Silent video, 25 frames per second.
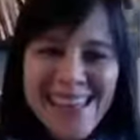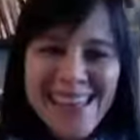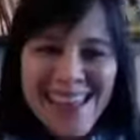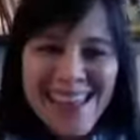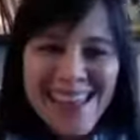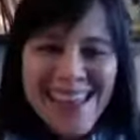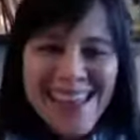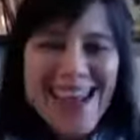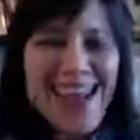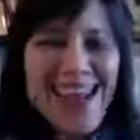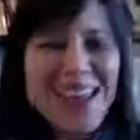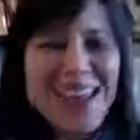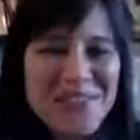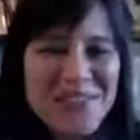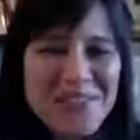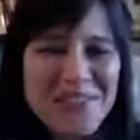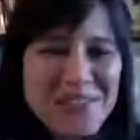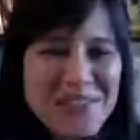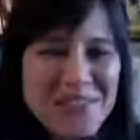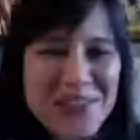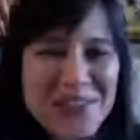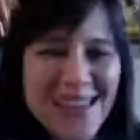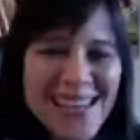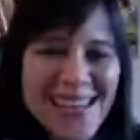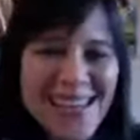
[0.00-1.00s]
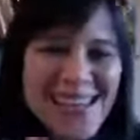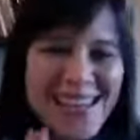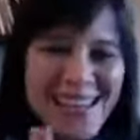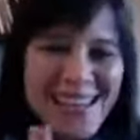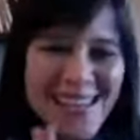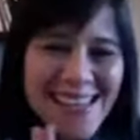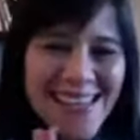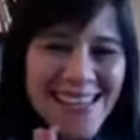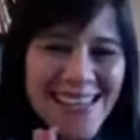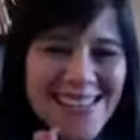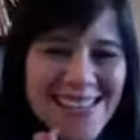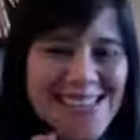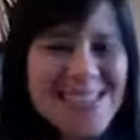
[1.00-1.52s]
Hi, everybody.
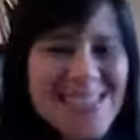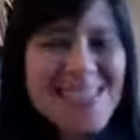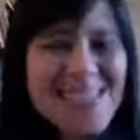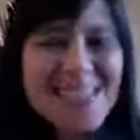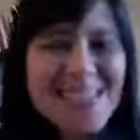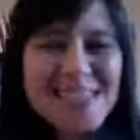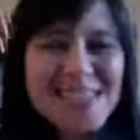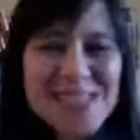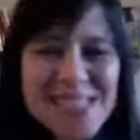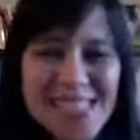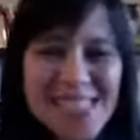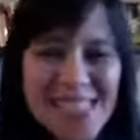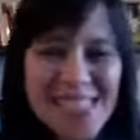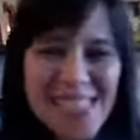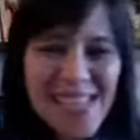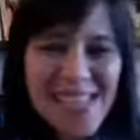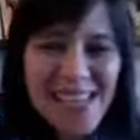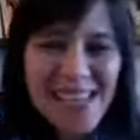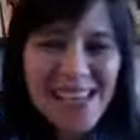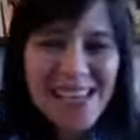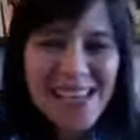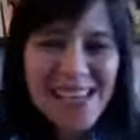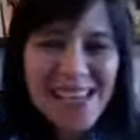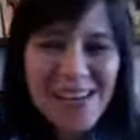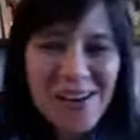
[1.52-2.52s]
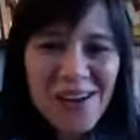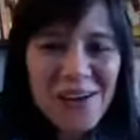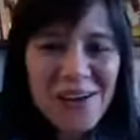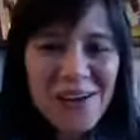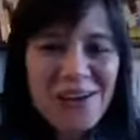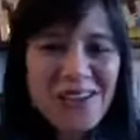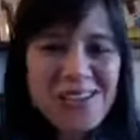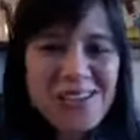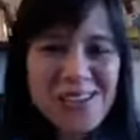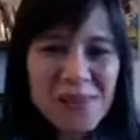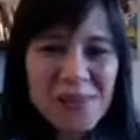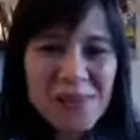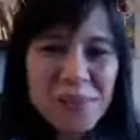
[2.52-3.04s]
This is Dr. Tina,
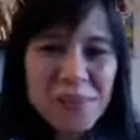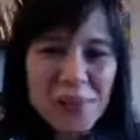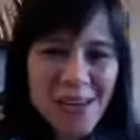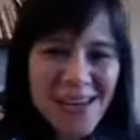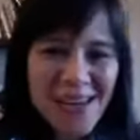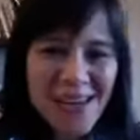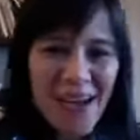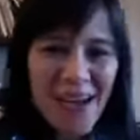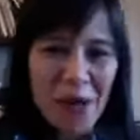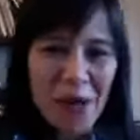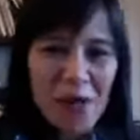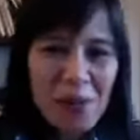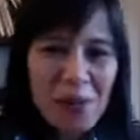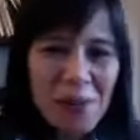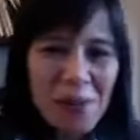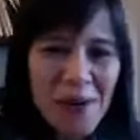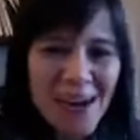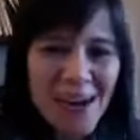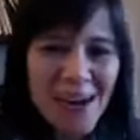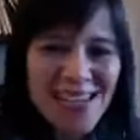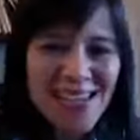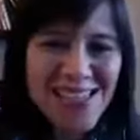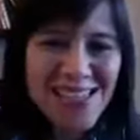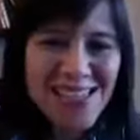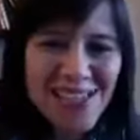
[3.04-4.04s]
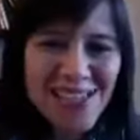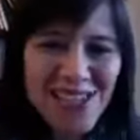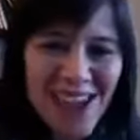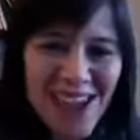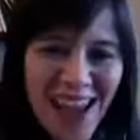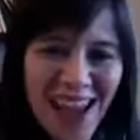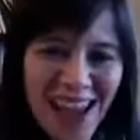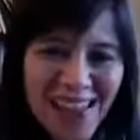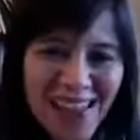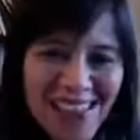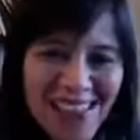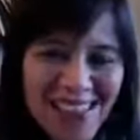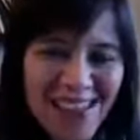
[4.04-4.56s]
holistic brain health practitioner
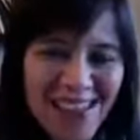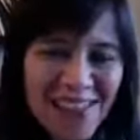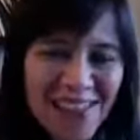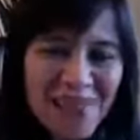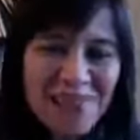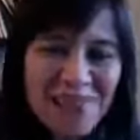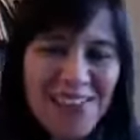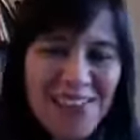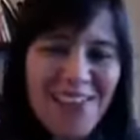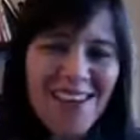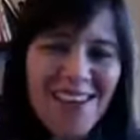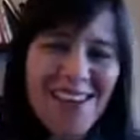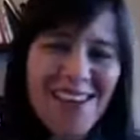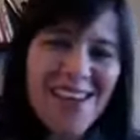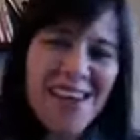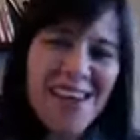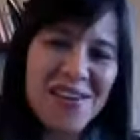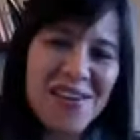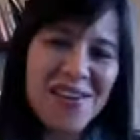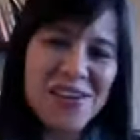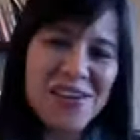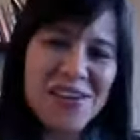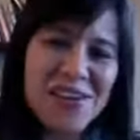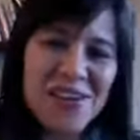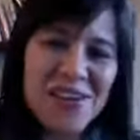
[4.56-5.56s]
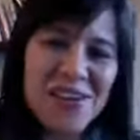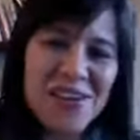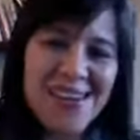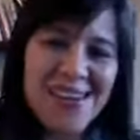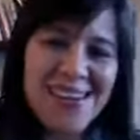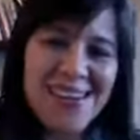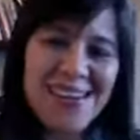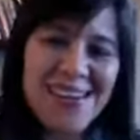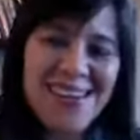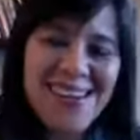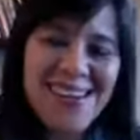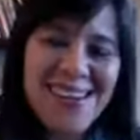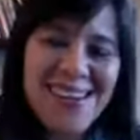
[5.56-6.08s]
at Lifelong Enerjoy.
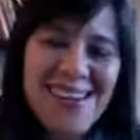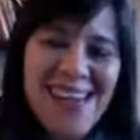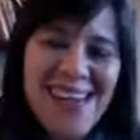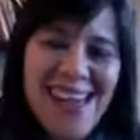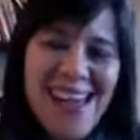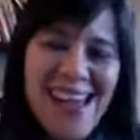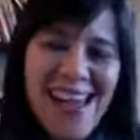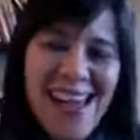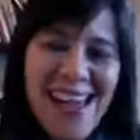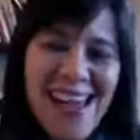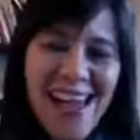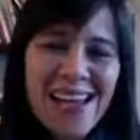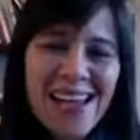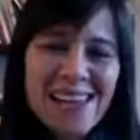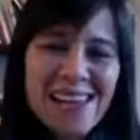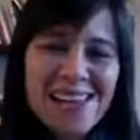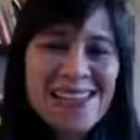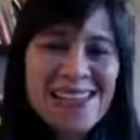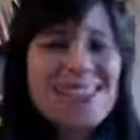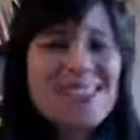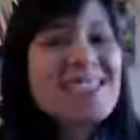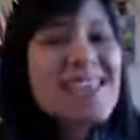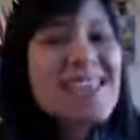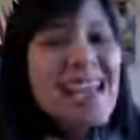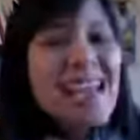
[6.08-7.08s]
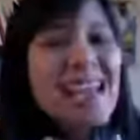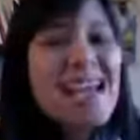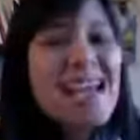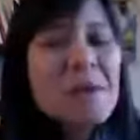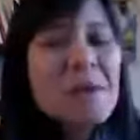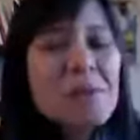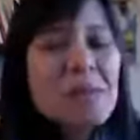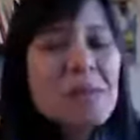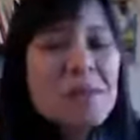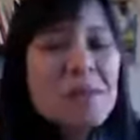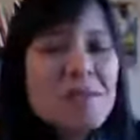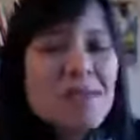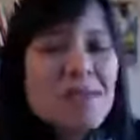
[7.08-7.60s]
And today I'm going
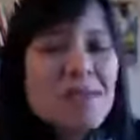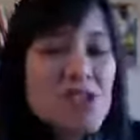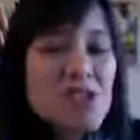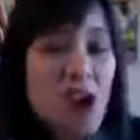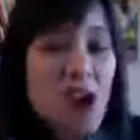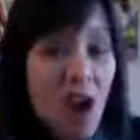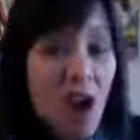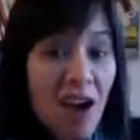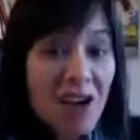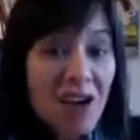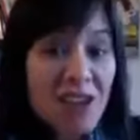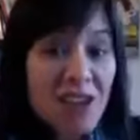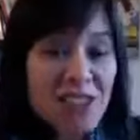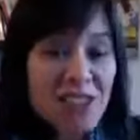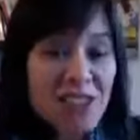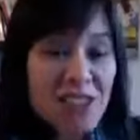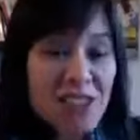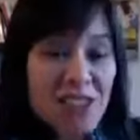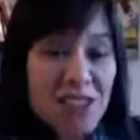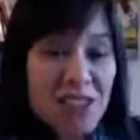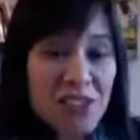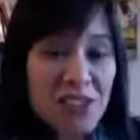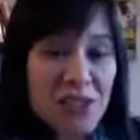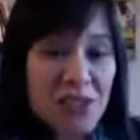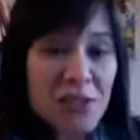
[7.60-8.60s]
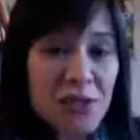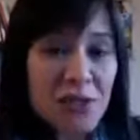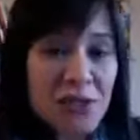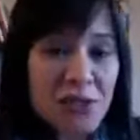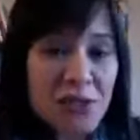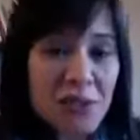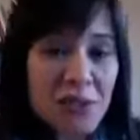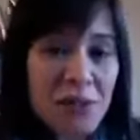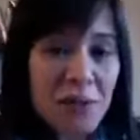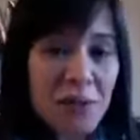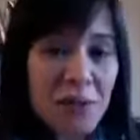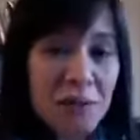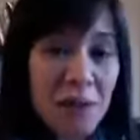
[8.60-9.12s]
to be talking to you
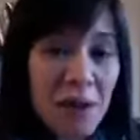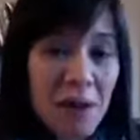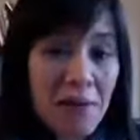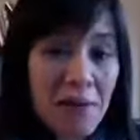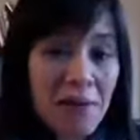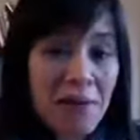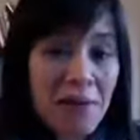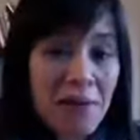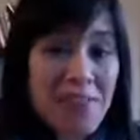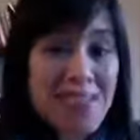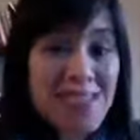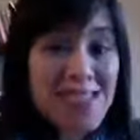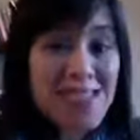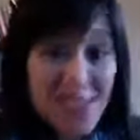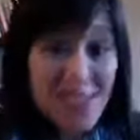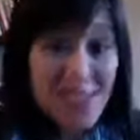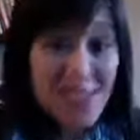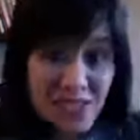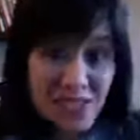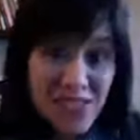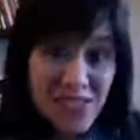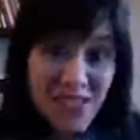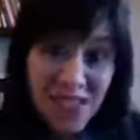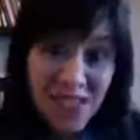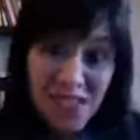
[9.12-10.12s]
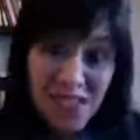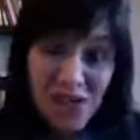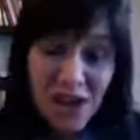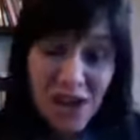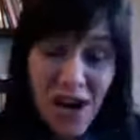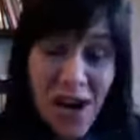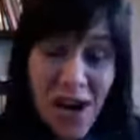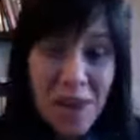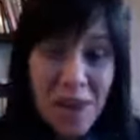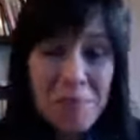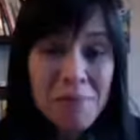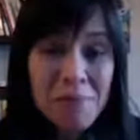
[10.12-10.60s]
about the scarcity trap.